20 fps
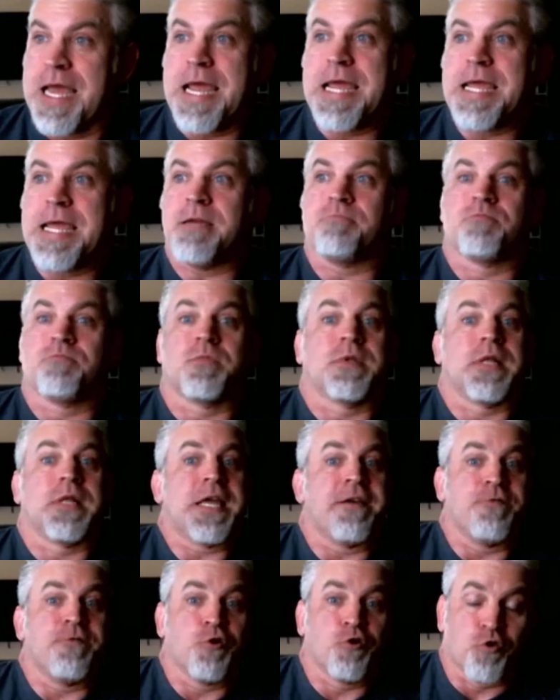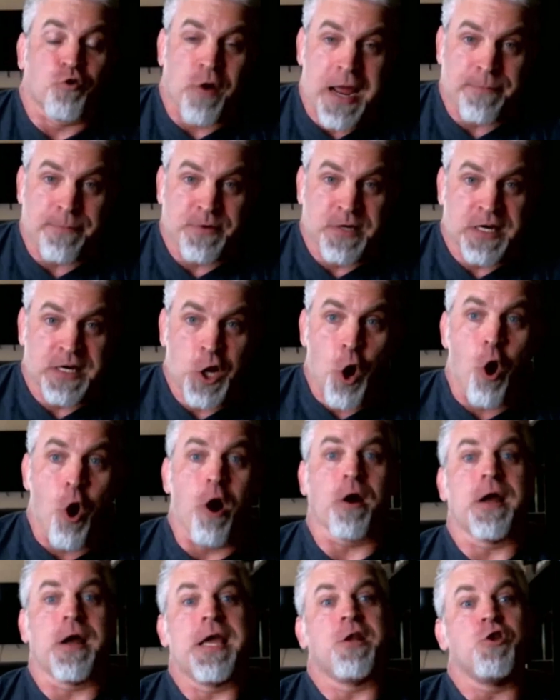a like if you're trapped in a
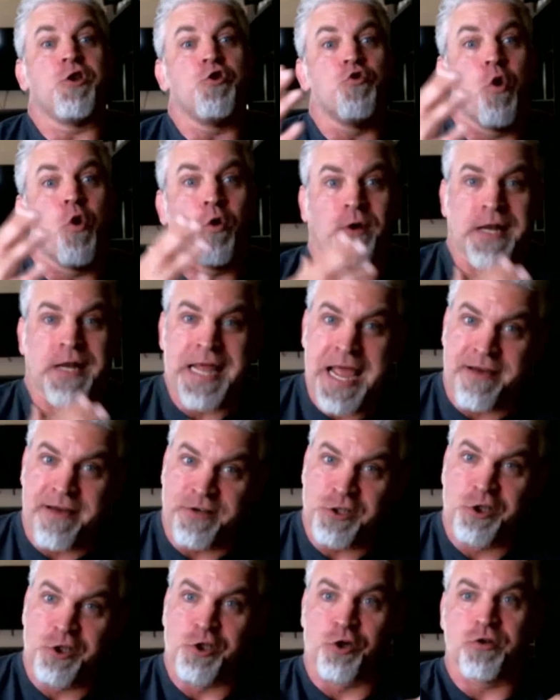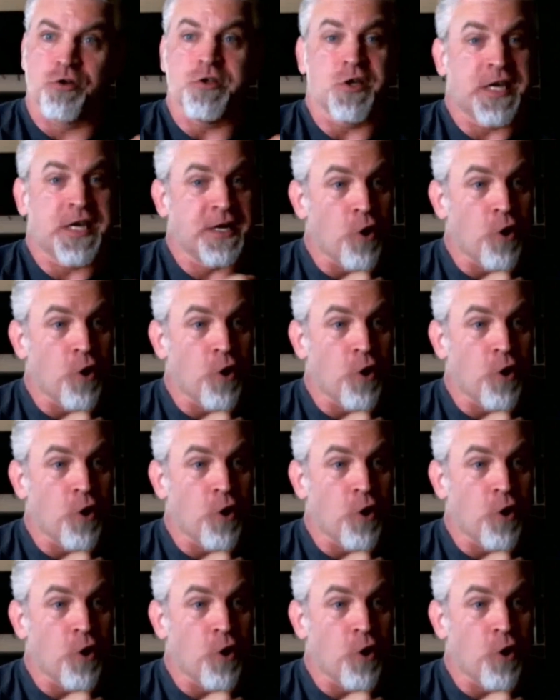car and you only have a cert,